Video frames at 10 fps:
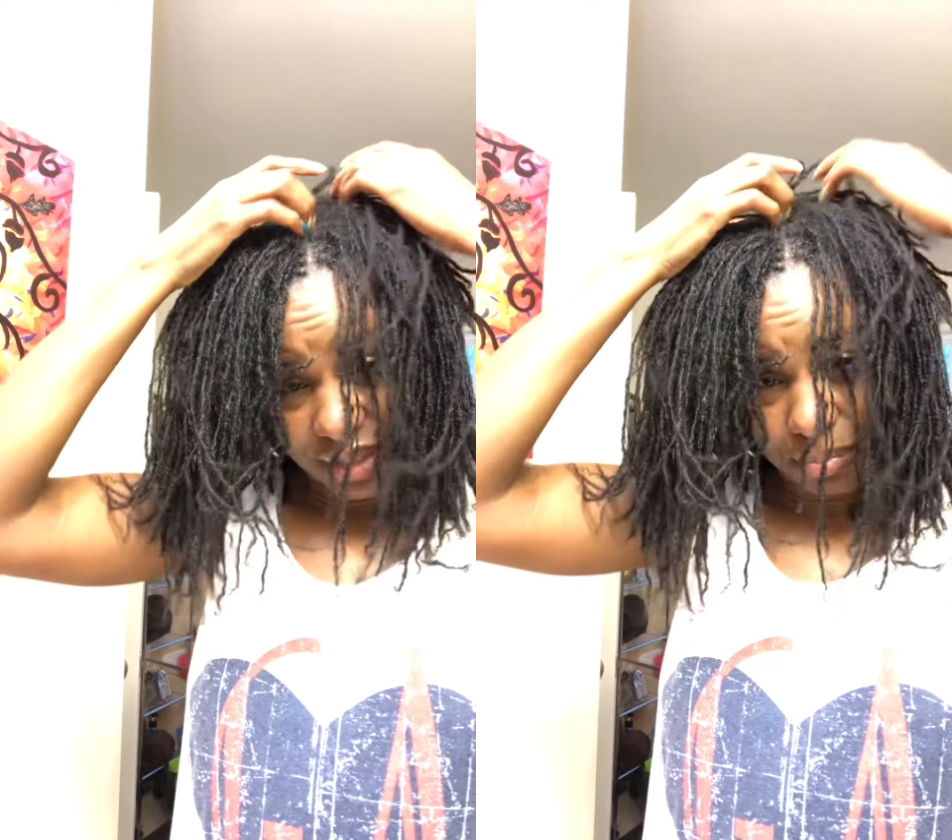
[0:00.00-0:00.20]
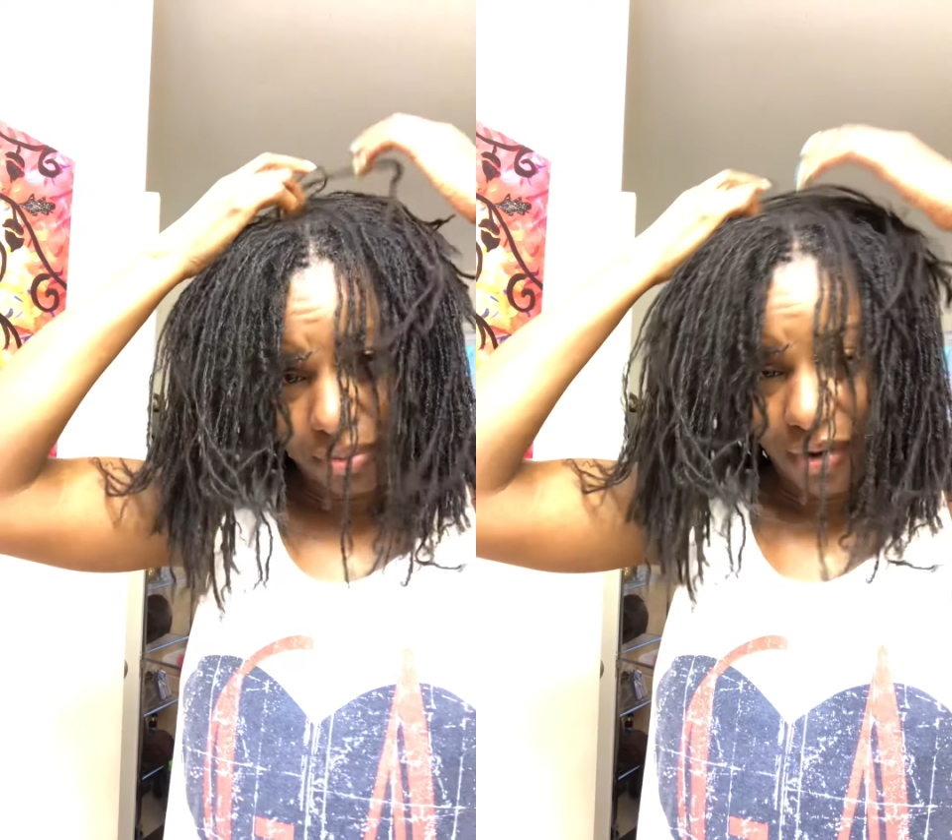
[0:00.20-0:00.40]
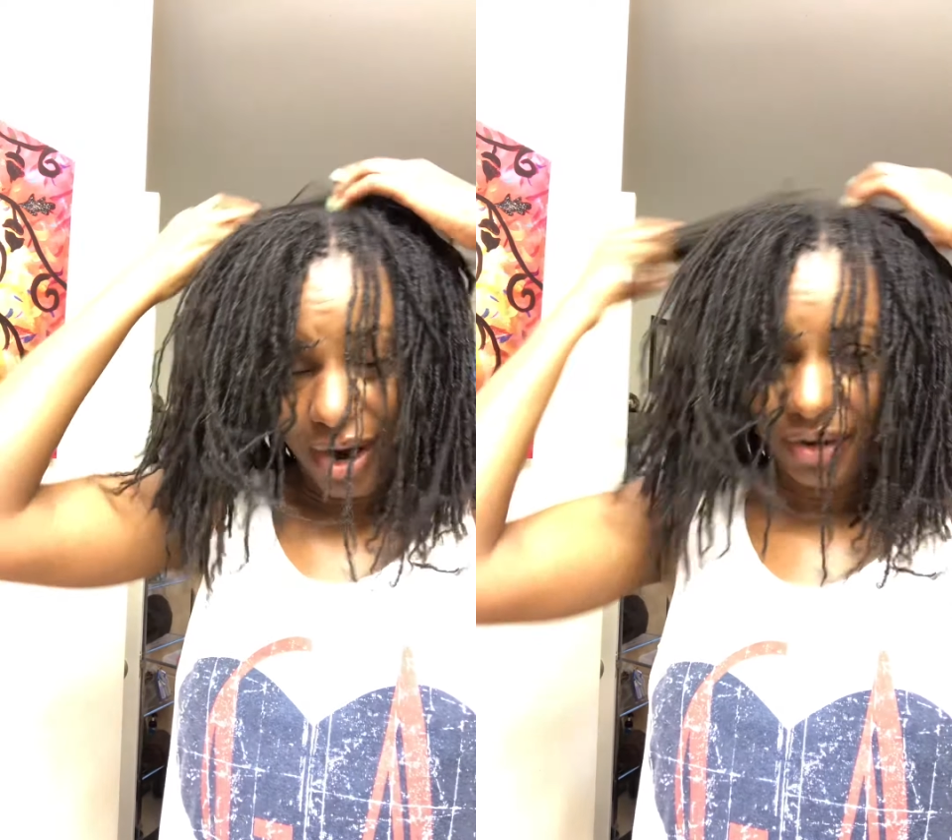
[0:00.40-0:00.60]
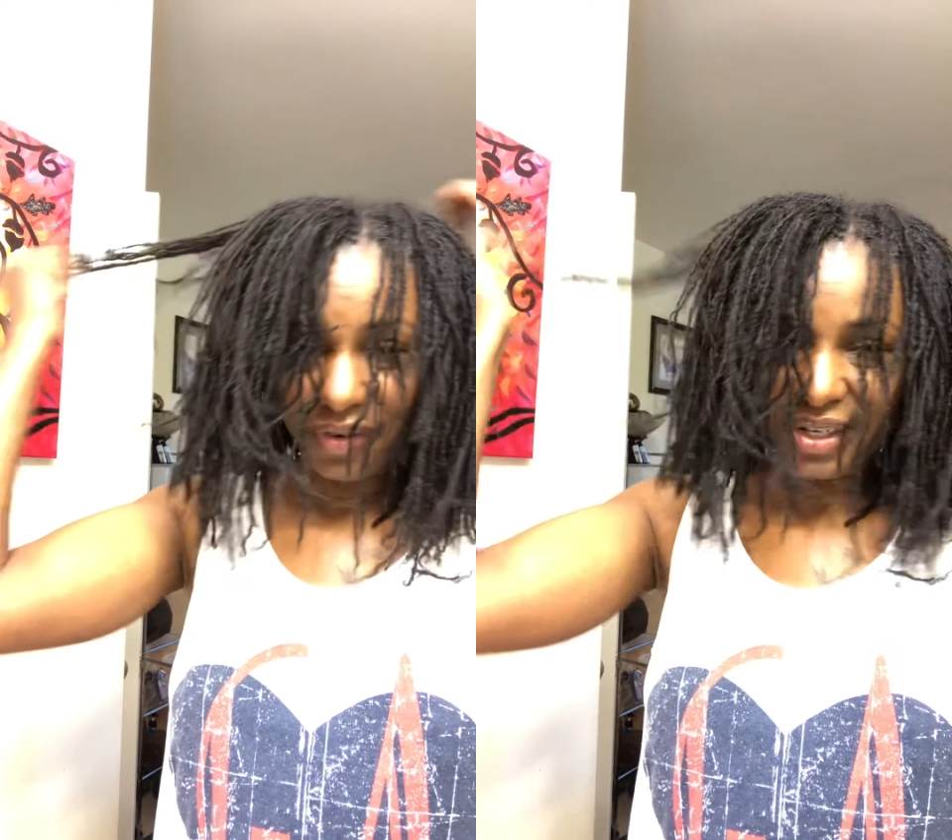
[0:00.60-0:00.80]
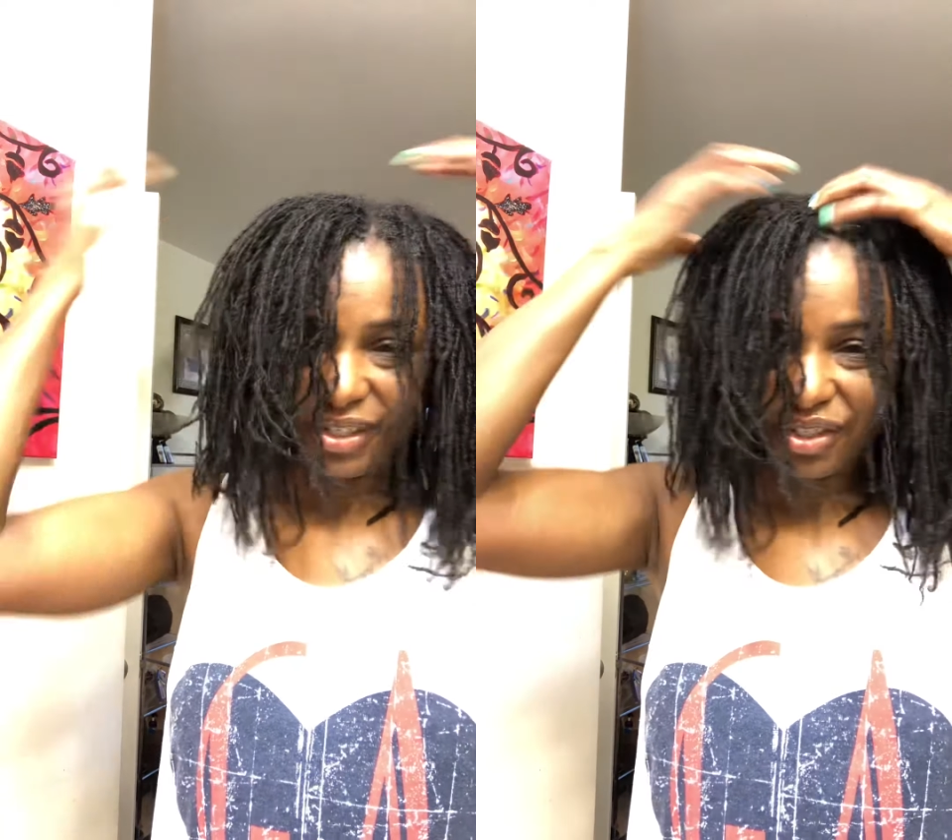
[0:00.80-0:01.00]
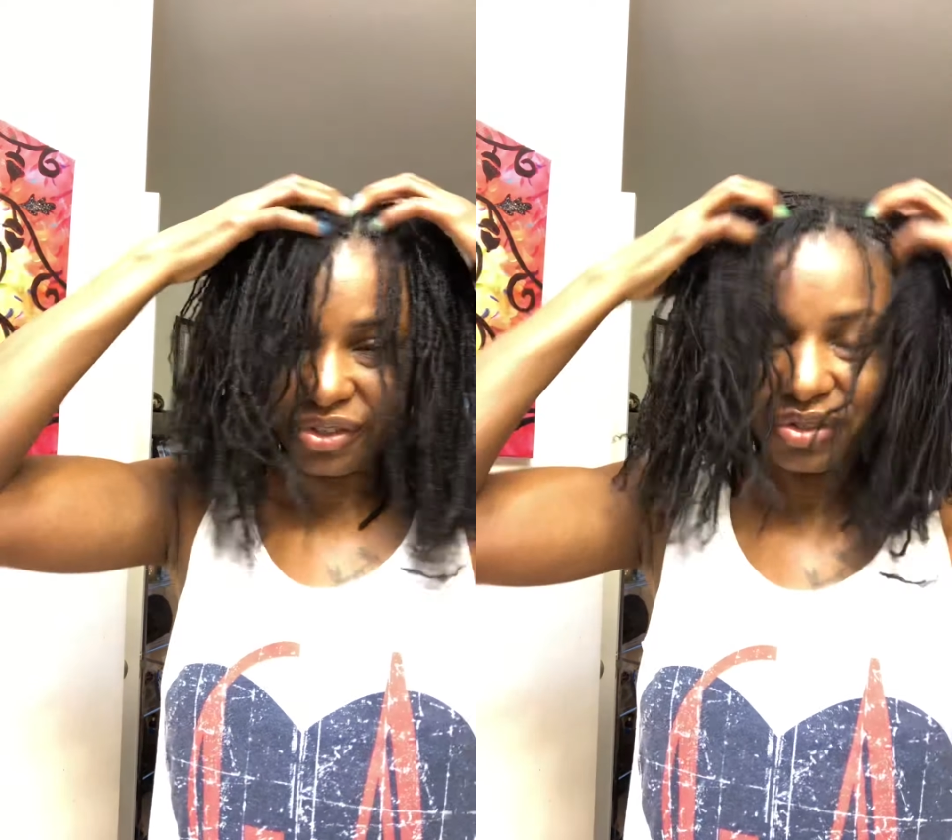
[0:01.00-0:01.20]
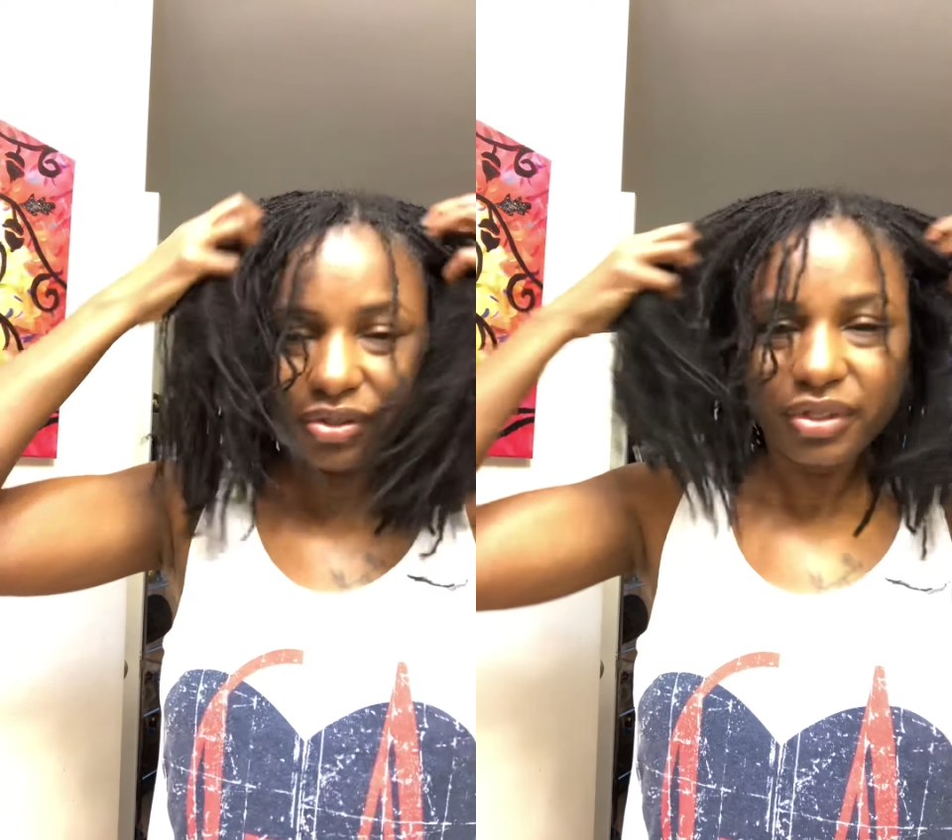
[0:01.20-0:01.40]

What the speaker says: progress shirt.